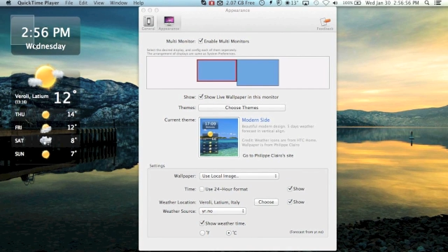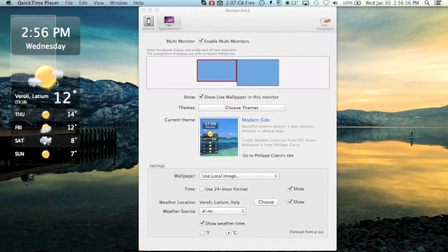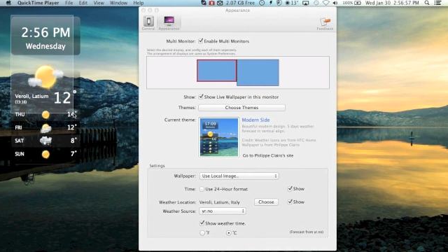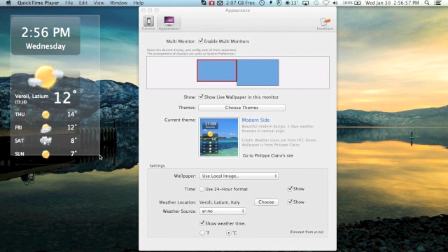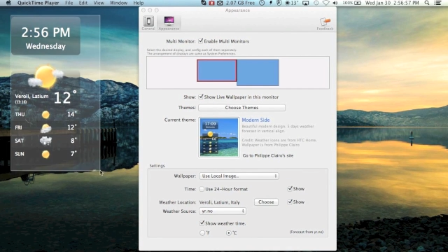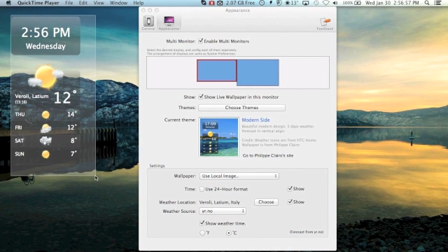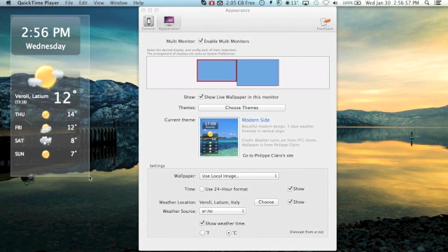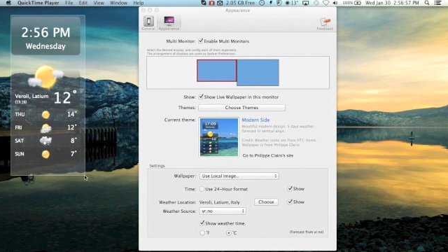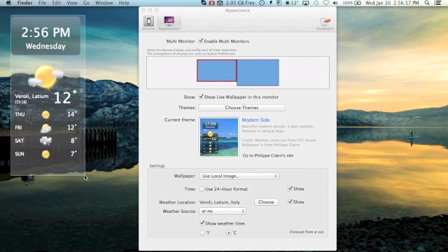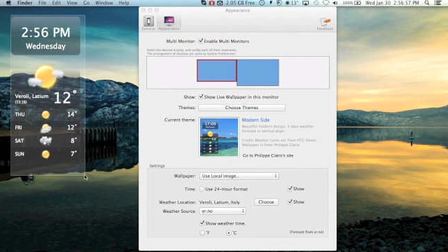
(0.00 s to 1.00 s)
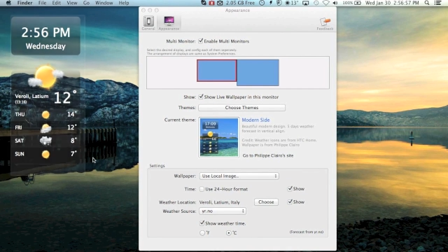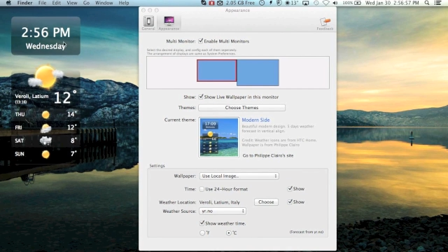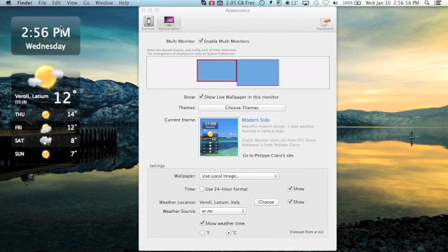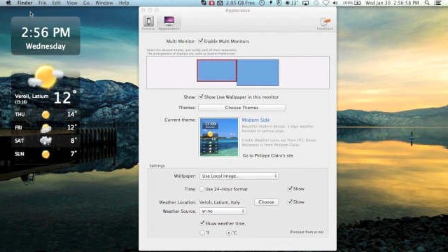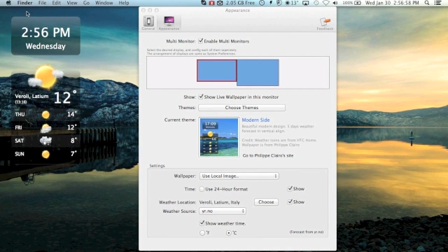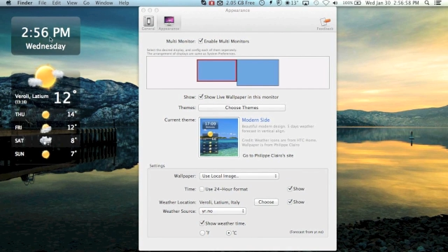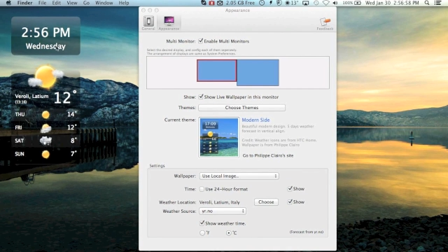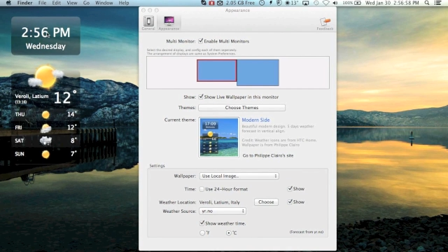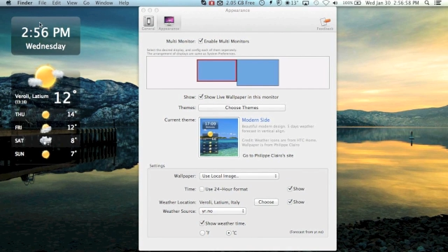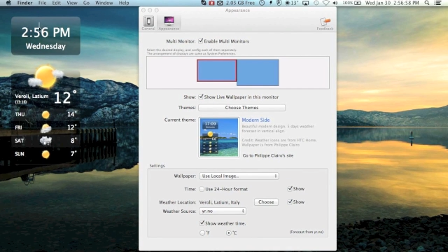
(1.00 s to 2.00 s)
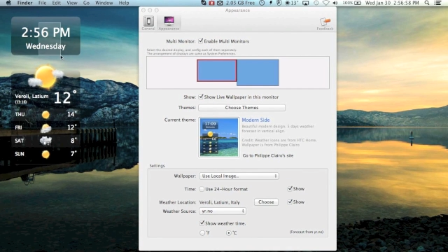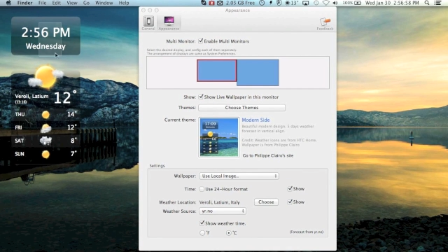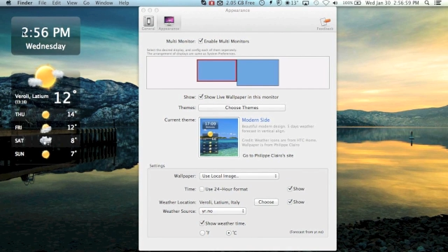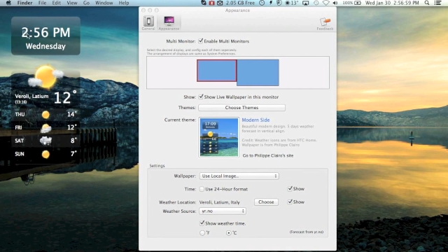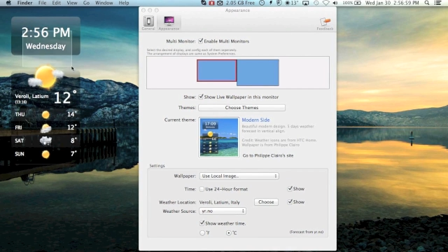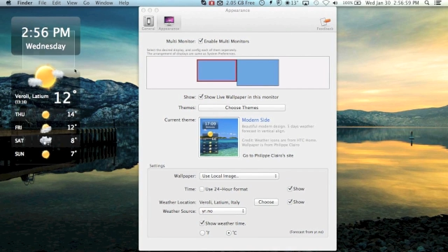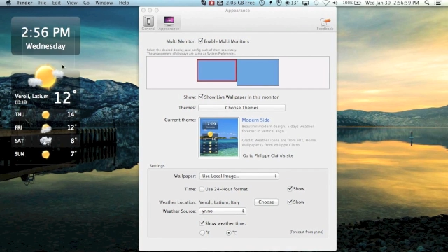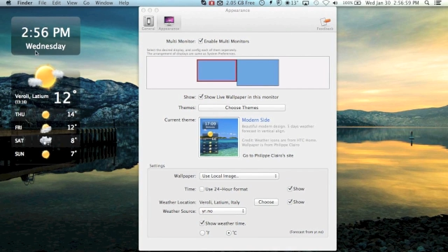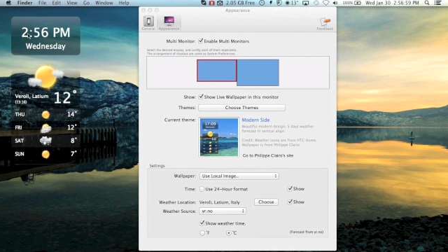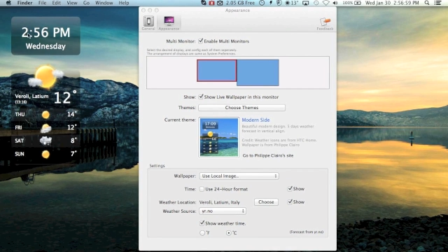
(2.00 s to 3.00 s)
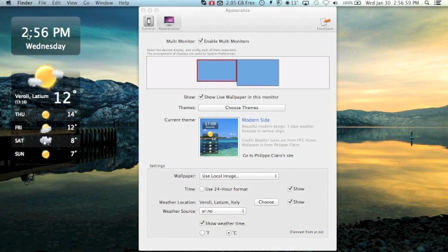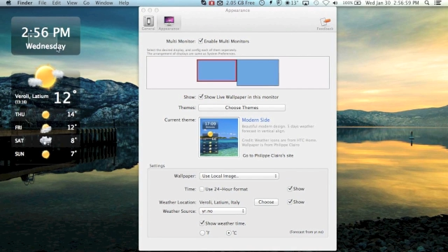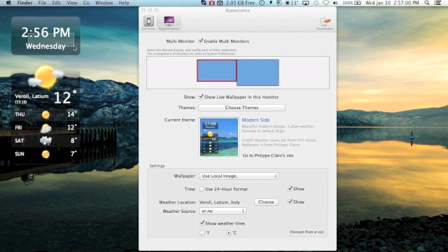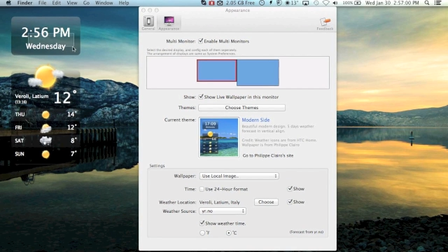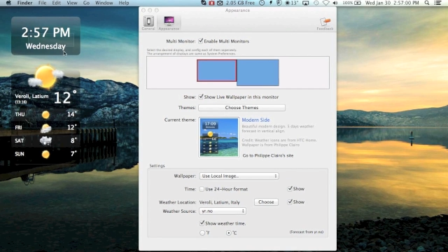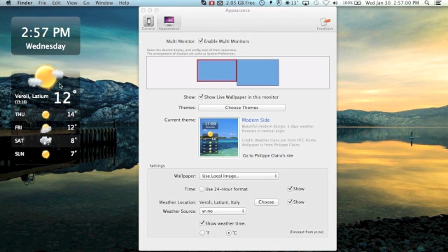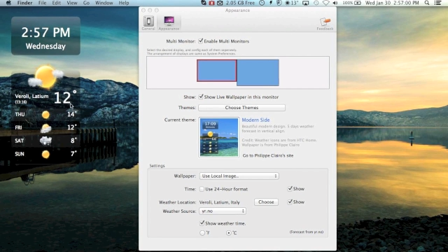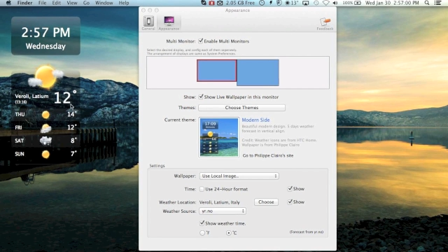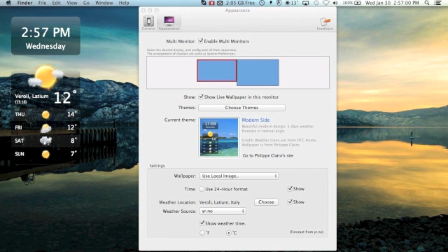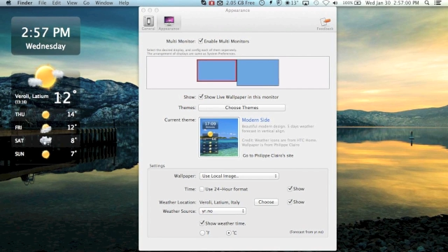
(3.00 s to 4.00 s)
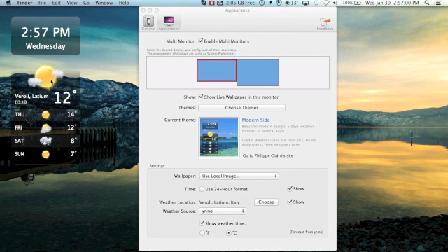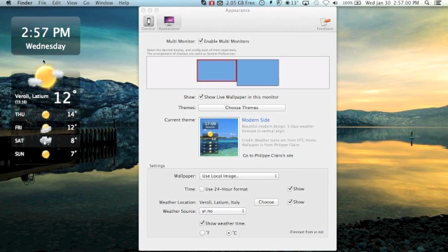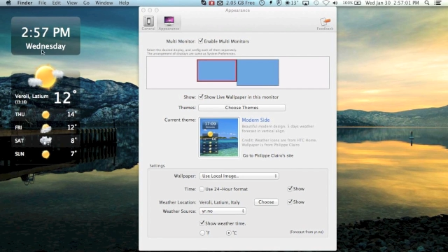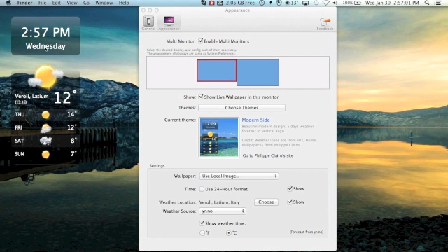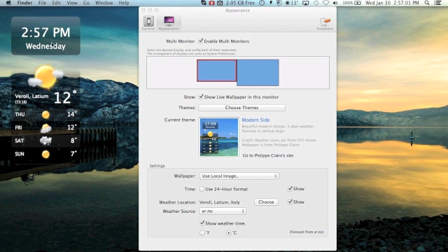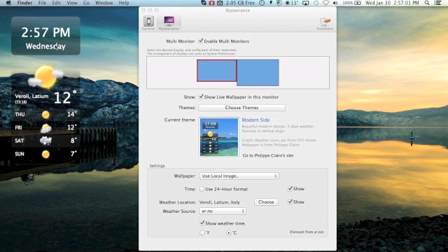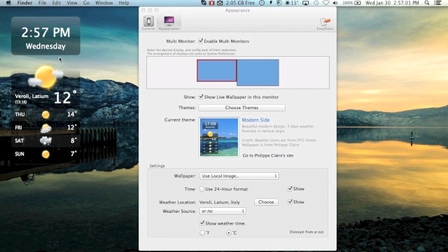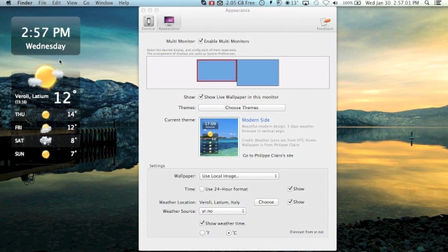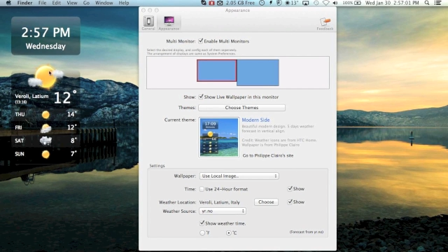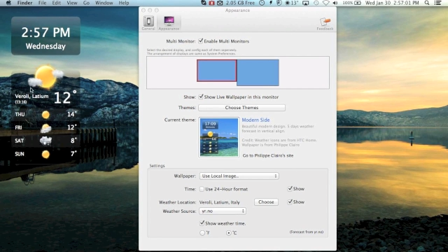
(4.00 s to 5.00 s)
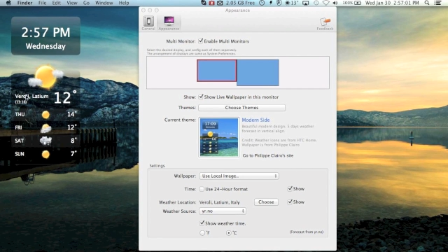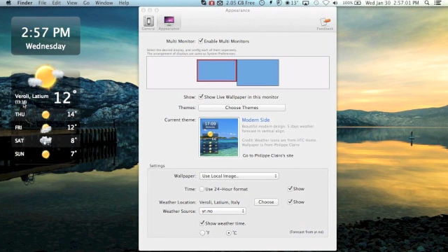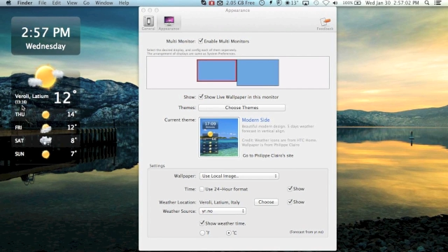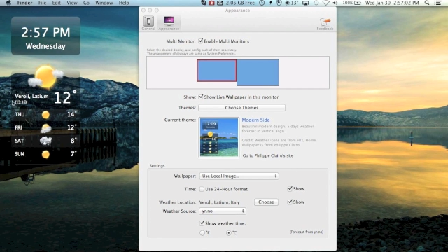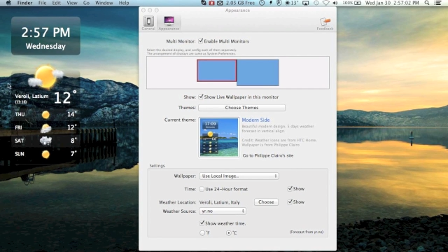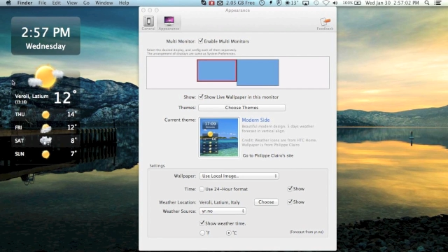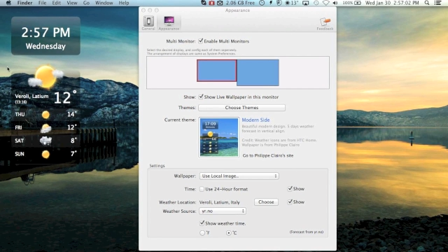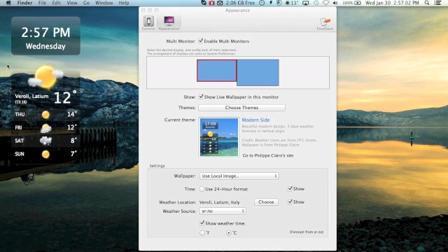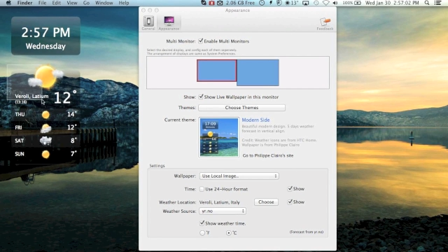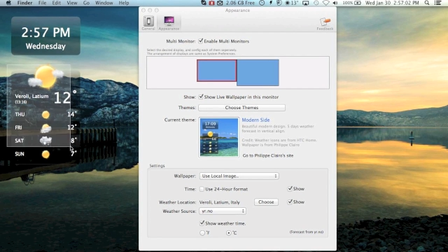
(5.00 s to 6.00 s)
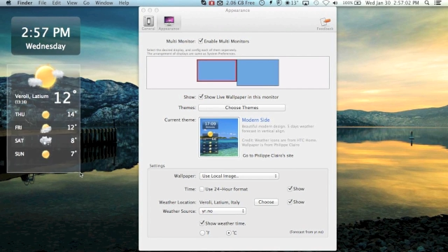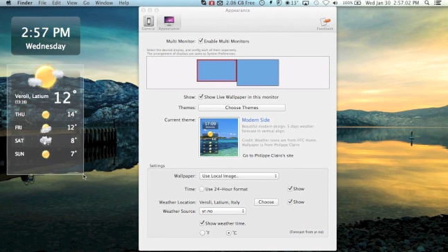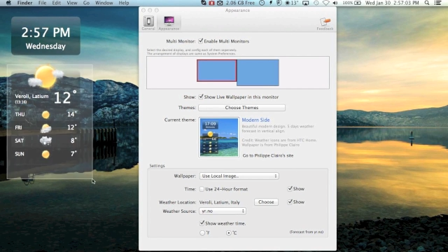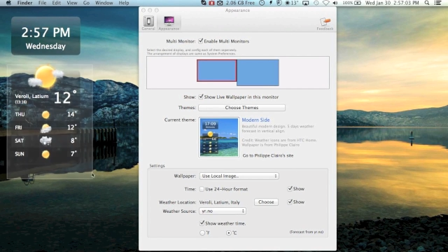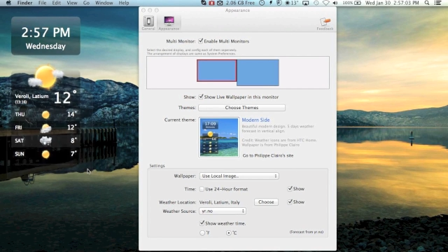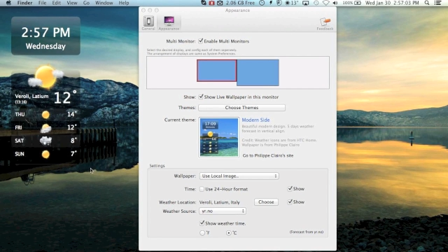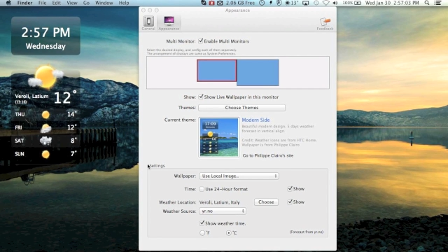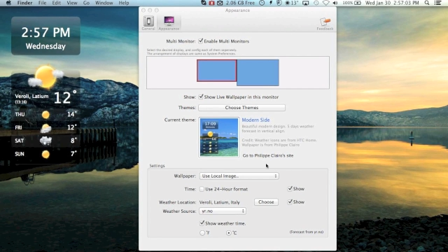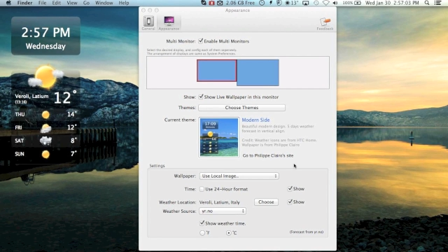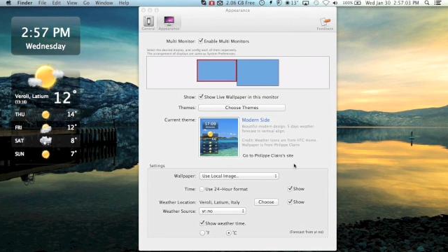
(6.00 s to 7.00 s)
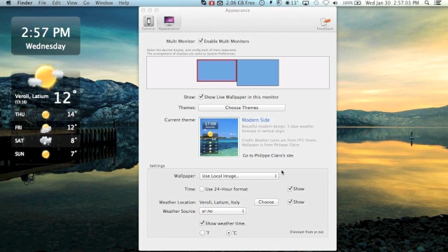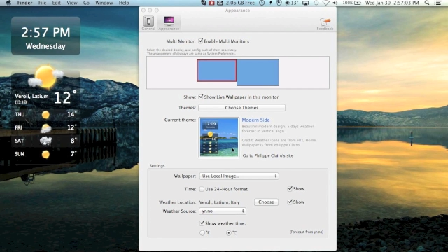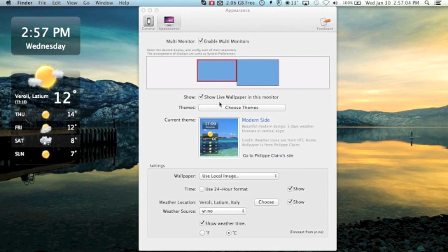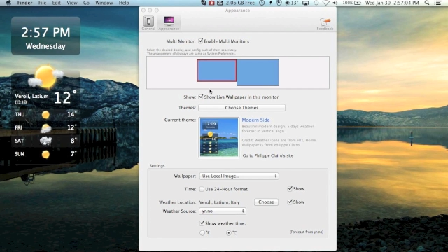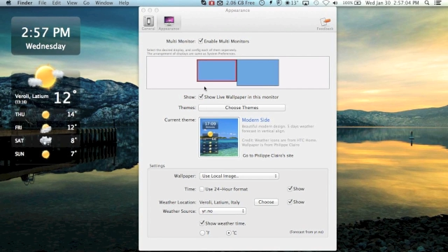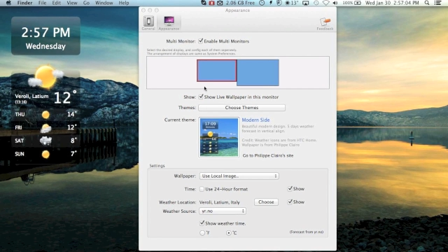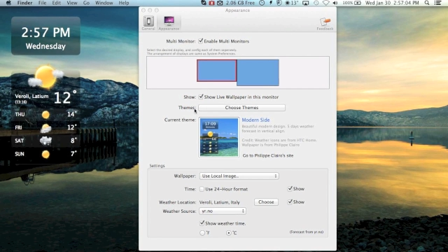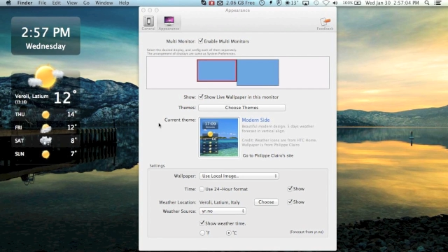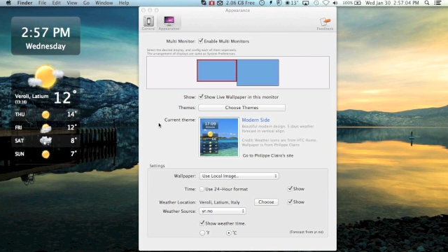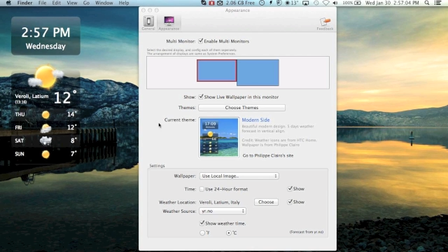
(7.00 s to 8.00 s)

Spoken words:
No face is visible, so there are no lips to read.